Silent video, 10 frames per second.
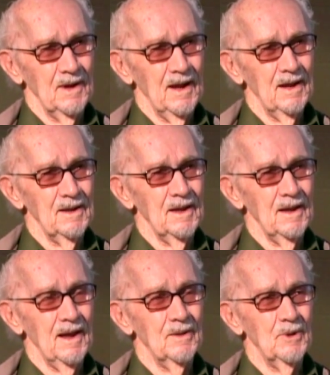
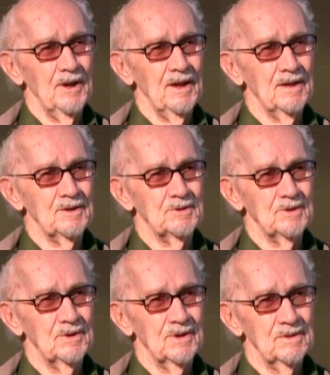I went
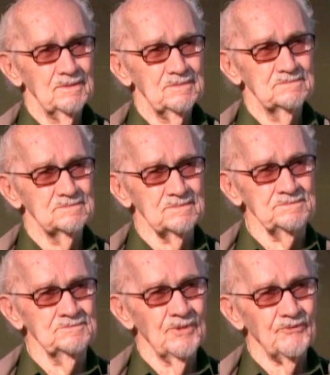into
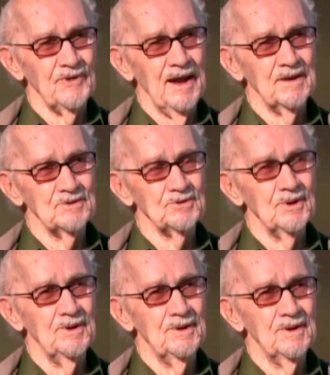France
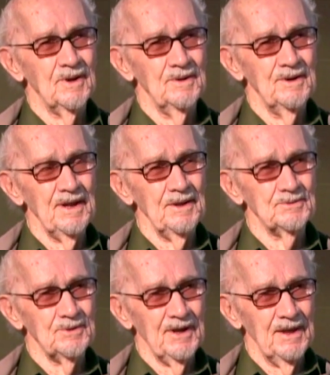on
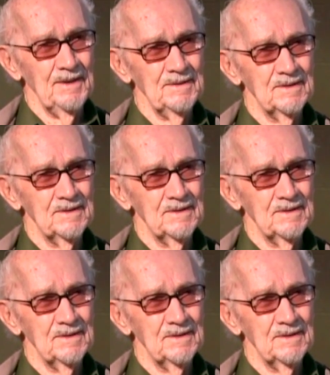D3,